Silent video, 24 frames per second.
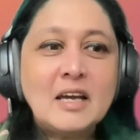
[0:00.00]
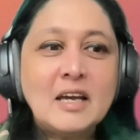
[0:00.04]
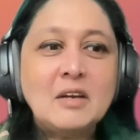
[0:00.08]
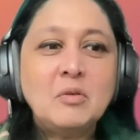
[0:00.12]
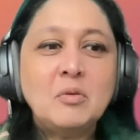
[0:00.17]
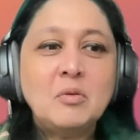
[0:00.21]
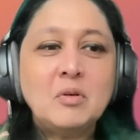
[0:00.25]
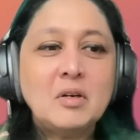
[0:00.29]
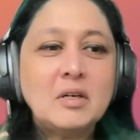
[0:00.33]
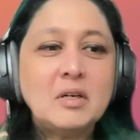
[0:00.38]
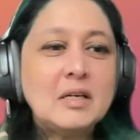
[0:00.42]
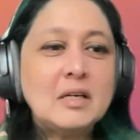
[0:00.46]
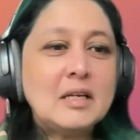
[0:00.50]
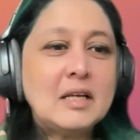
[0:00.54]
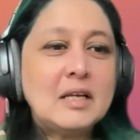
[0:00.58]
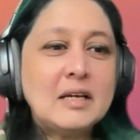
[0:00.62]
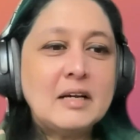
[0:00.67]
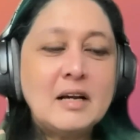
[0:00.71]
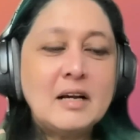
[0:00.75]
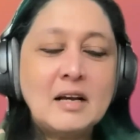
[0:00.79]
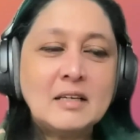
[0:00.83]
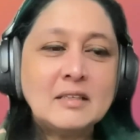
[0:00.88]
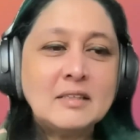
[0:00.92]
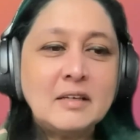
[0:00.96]
And
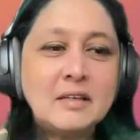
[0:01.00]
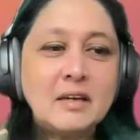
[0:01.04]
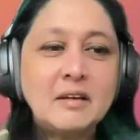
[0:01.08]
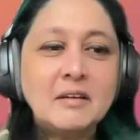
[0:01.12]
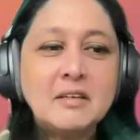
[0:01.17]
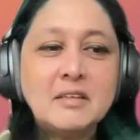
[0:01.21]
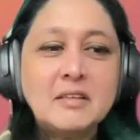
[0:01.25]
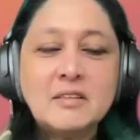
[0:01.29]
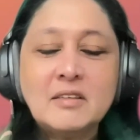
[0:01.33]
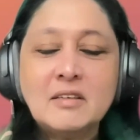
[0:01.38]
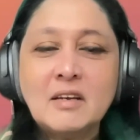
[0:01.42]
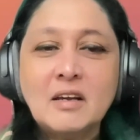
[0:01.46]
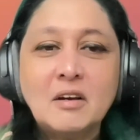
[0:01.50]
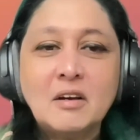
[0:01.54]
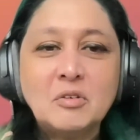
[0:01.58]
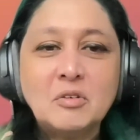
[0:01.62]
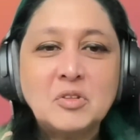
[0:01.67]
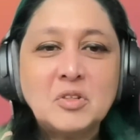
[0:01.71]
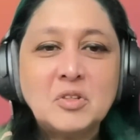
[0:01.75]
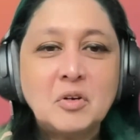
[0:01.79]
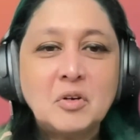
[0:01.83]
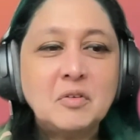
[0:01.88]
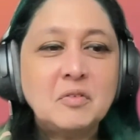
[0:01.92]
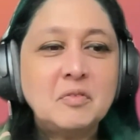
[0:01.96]
ASEAN is now
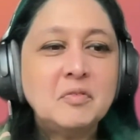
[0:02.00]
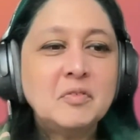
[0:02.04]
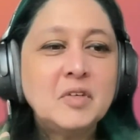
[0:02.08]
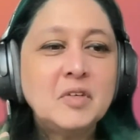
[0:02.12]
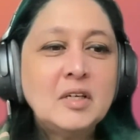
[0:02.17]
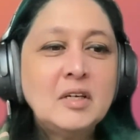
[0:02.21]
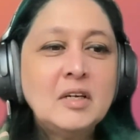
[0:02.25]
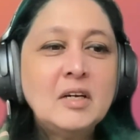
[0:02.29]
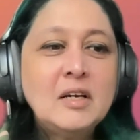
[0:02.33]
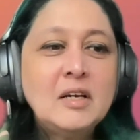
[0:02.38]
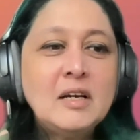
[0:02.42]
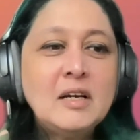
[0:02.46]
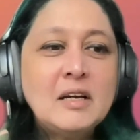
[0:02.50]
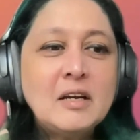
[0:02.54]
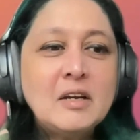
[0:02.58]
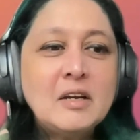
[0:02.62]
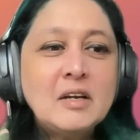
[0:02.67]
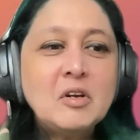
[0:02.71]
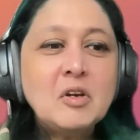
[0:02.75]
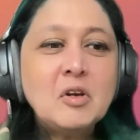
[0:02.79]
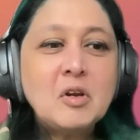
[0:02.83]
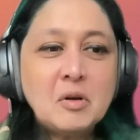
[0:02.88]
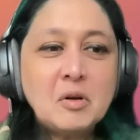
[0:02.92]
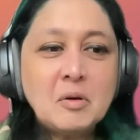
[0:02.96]
sort of
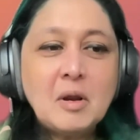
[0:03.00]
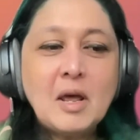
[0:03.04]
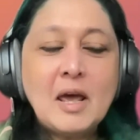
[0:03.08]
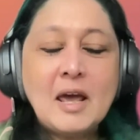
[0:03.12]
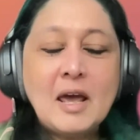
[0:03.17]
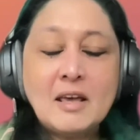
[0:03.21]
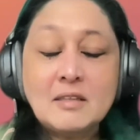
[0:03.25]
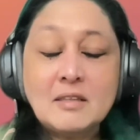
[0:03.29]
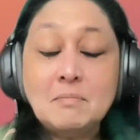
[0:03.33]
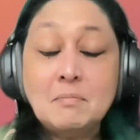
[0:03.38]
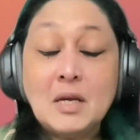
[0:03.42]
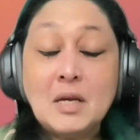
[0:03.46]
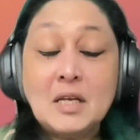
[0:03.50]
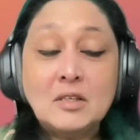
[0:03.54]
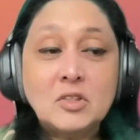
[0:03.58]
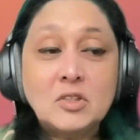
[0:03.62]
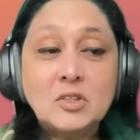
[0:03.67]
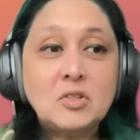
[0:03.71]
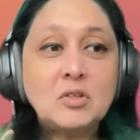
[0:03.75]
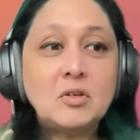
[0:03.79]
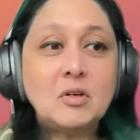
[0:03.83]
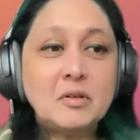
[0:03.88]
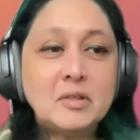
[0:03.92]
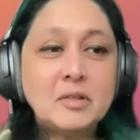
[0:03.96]
has made
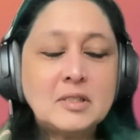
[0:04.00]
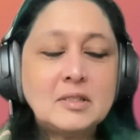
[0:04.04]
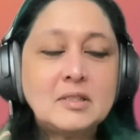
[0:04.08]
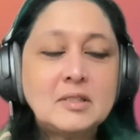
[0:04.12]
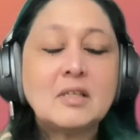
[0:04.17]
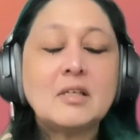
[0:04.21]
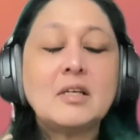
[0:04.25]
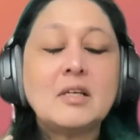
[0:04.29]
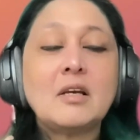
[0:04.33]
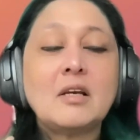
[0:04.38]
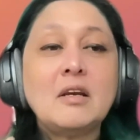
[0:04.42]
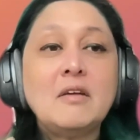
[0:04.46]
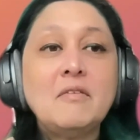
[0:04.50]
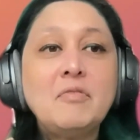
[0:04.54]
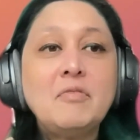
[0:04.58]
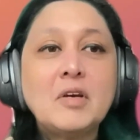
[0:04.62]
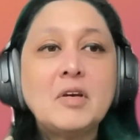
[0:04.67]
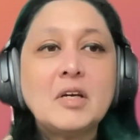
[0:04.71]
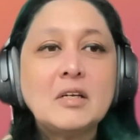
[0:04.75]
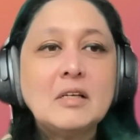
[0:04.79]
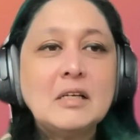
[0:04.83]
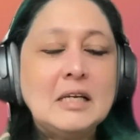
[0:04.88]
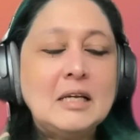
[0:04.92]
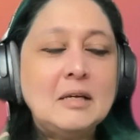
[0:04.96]

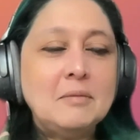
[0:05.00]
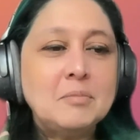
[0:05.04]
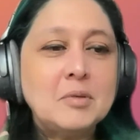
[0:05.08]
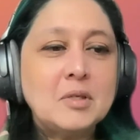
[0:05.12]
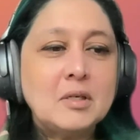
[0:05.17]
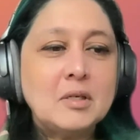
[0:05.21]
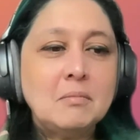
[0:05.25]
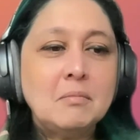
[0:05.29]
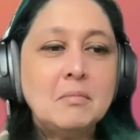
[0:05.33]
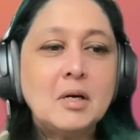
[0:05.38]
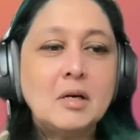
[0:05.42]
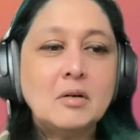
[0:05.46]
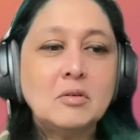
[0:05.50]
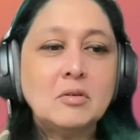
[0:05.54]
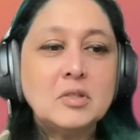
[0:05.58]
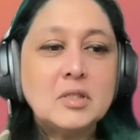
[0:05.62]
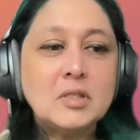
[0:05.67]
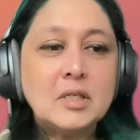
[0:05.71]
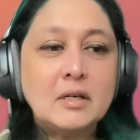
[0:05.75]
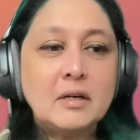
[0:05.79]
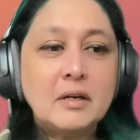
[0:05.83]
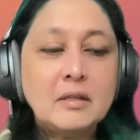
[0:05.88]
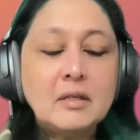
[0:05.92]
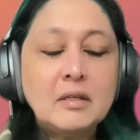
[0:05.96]
significant leaps and bounds.
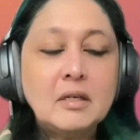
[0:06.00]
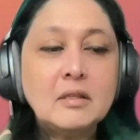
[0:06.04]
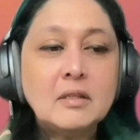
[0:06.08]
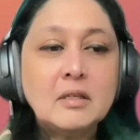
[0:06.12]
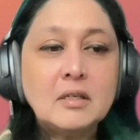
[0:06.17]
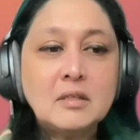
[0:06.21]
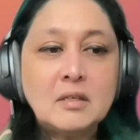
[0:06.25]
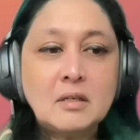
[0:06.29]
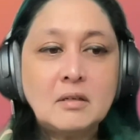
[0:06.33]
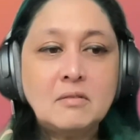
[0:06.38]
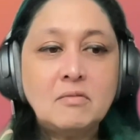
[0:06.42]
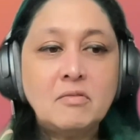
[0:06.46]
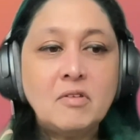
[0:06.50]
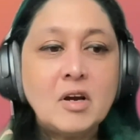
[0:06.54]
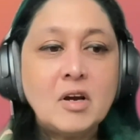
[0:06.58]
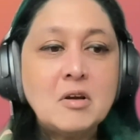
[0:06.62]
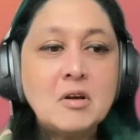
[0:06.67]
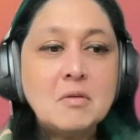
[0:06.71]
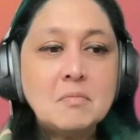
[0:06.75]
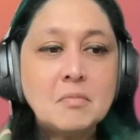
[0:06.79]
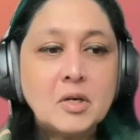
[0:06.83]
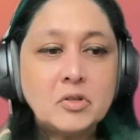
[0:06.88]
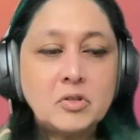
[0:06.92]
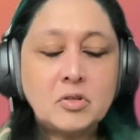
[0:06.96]
And I think this is very
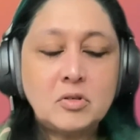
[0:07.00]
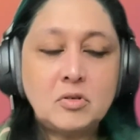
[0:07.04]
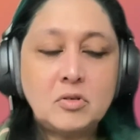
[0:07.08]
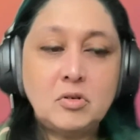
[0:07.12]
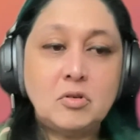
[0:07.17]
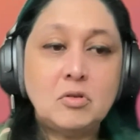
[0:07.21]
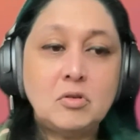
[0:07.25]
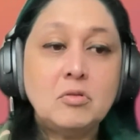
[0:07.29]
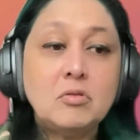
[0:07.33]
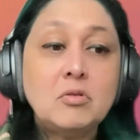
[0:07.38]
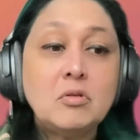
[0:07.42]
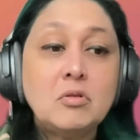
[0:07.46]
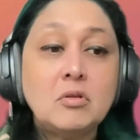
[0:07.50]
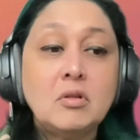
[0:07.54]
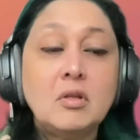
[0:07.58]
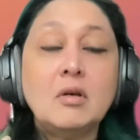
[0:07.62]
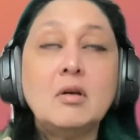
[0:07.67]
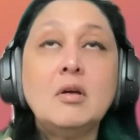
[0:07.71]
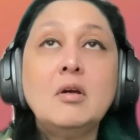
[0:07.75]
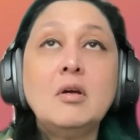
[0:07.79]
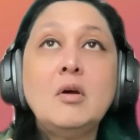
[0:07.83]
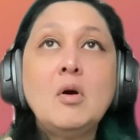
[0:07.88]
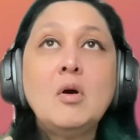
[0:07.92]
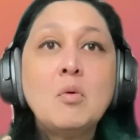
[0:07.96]
much due to
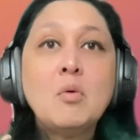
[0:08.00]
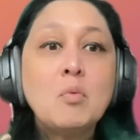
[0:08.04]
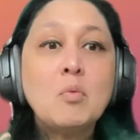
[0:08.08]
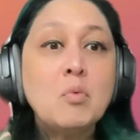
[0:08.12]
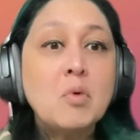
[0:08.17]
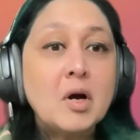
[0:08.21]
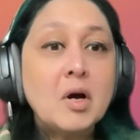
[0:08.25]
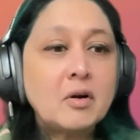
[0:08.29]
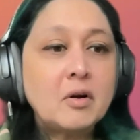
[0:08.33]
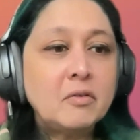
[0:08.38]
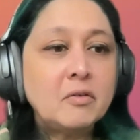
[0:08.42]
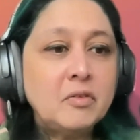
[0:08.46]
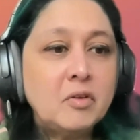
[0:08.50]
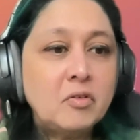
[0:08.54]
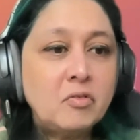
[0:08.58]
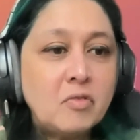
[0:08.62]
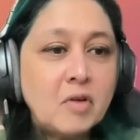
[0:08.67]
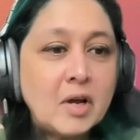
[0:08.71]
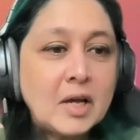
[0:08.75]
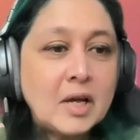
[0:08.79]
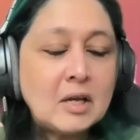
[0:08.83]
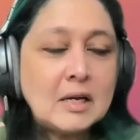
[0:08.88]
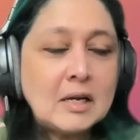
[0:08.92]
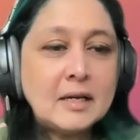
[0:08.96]
the work of the
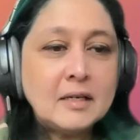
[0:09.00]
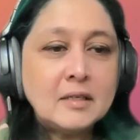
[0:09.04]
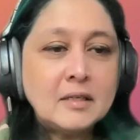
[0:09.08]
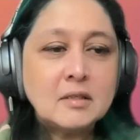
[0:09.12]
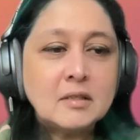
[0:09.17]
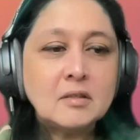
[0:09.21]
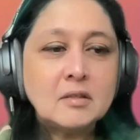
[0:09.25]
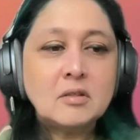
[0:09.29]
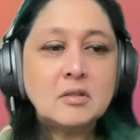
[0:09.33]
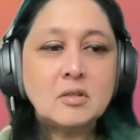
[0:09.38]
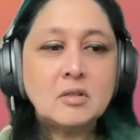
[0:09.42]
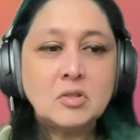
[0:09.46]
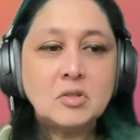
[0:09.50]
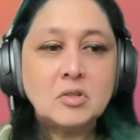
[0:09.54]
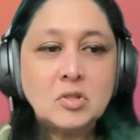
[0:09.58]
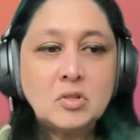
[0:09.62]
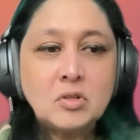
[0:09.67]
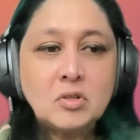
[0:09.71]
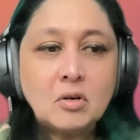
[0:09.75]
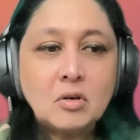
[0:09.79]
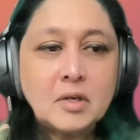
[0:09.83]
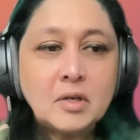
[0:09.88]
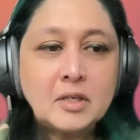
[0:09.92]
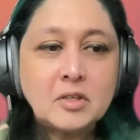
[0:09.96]
regulators, the
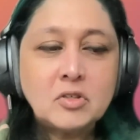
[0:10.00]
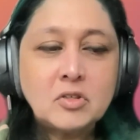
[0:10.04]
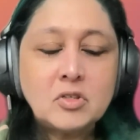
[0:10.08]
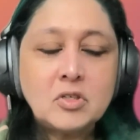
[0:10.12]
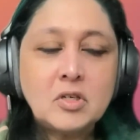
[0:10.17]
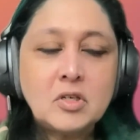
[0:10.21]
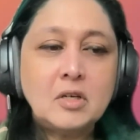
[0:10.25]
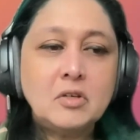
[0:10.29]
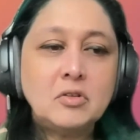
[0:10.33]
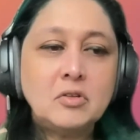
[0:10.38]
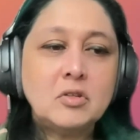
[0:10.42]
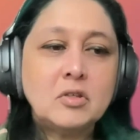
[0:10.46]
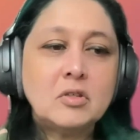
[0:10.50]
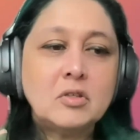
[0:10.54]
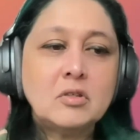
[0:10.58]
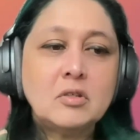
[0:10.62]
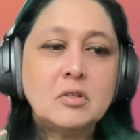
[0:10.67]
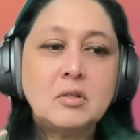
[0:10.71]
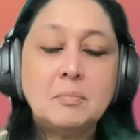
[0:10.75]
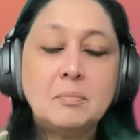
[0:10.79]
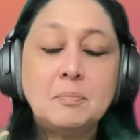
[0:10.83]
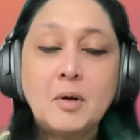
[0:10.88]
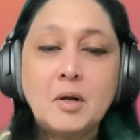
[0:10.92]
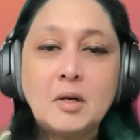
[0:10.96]
stock exchanges,
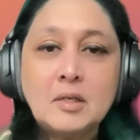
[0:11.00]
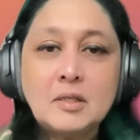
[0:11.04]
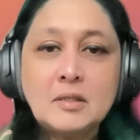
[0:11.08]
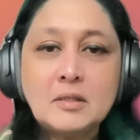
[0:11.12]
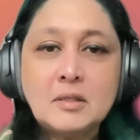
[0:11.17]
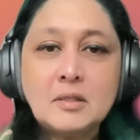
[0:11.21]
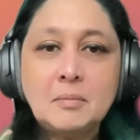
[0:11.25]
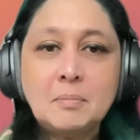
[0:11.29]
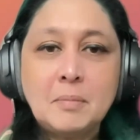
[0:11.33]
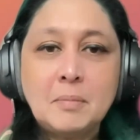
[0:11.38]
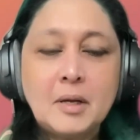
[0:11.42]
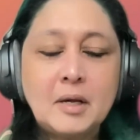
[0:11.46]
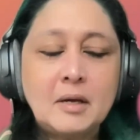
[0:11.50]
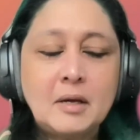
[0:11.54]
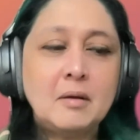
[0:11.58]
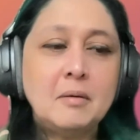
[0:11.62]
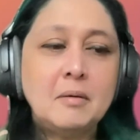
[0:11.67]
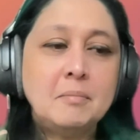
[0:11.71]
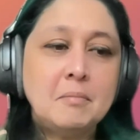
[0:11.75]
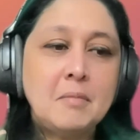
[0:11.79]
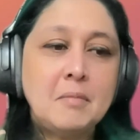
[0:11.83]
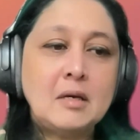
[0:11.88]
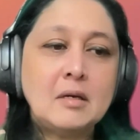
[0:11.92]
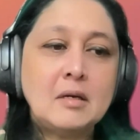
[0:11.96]
the policy
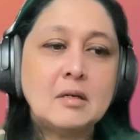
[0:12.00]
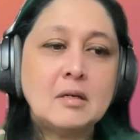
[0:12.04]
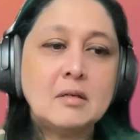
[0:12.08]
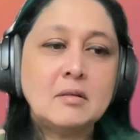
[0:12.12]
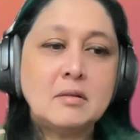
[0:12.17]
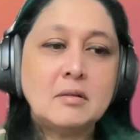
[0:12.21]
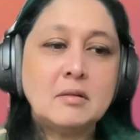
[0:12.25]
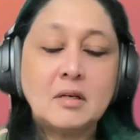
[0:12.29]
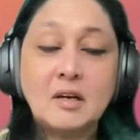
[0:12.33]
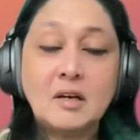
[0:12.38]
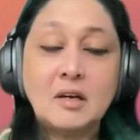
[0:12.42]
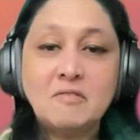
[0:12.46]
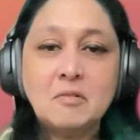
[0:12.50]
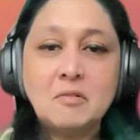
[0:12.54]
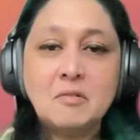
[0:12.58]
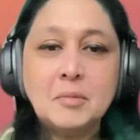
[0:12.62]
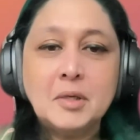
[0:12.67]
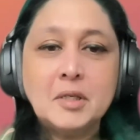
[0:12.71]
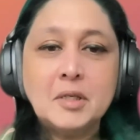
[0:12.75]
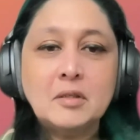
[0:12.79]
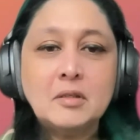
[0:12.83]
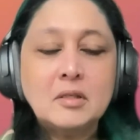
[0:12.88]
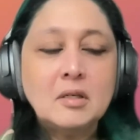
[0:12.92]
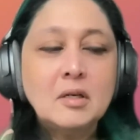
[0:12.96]
makers, the
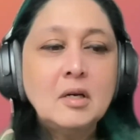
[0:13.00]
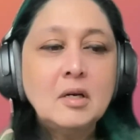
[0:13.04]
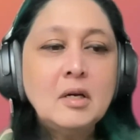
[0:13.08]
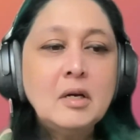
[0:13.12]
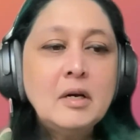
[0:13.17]
governments,